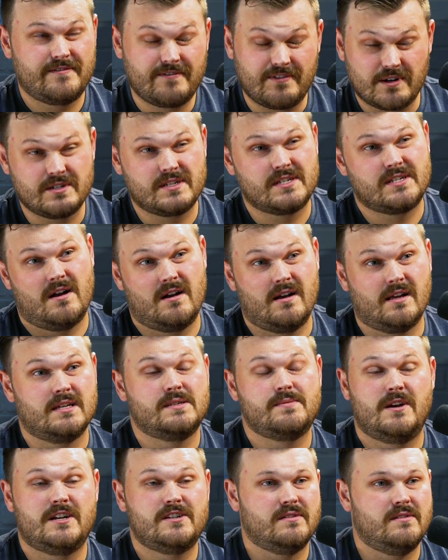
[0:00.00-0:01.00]
first starting,
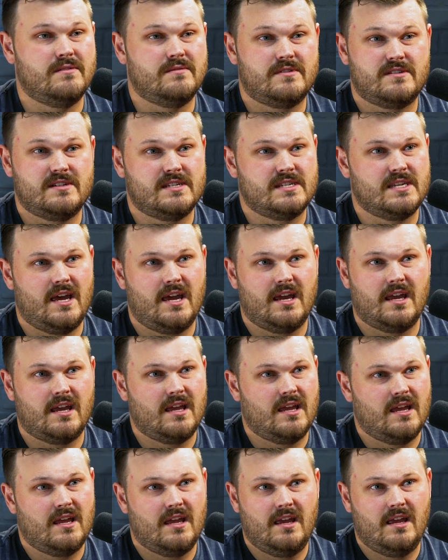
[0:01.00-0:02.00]
especially, it was just
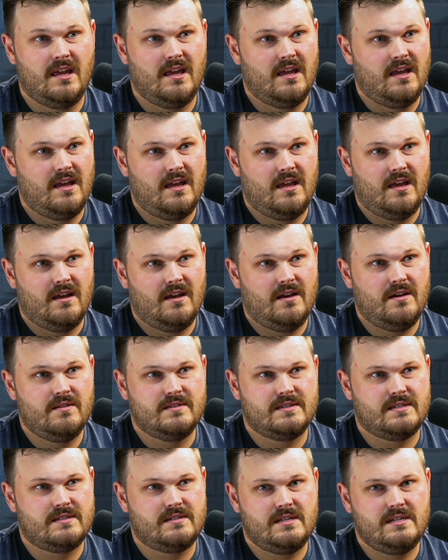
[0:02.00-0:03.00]
like,
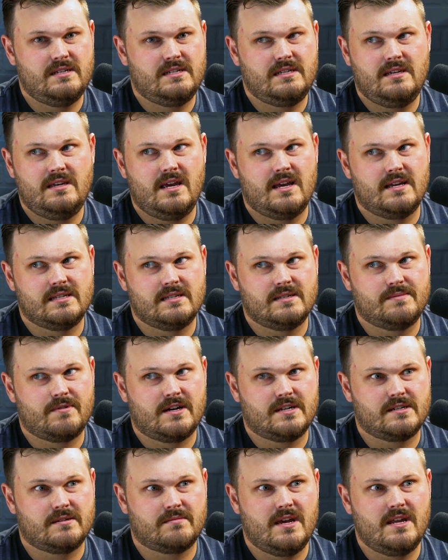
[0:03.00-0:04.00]
oh, this GC has this
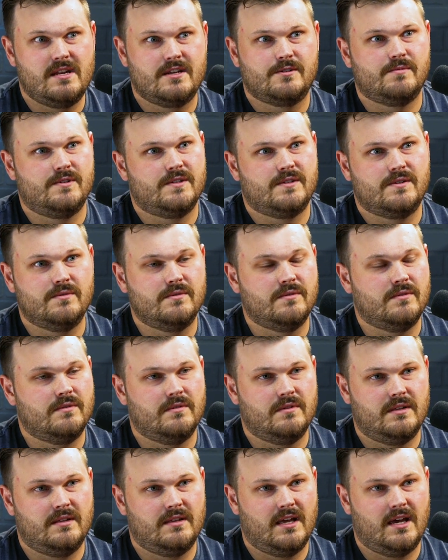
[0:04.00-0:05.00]
project management
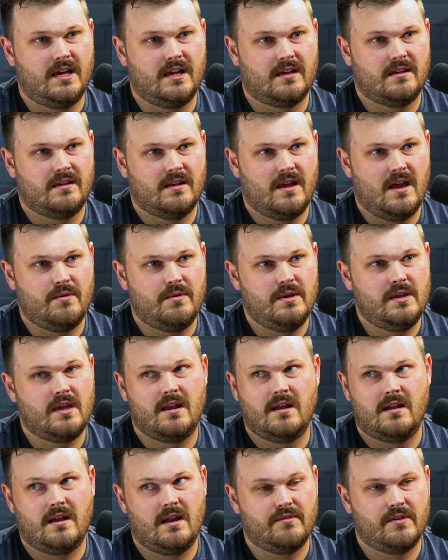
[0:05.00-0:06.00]
tool, and like, yeah, we
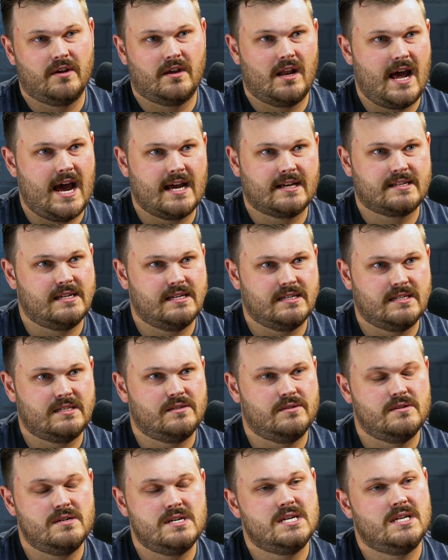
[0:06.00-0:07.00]
can never get access
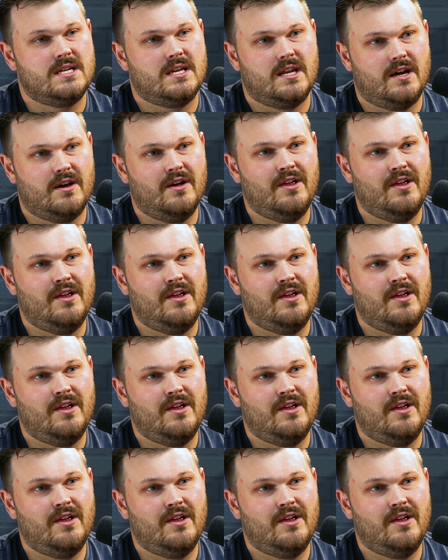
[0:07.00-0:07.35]
to it, you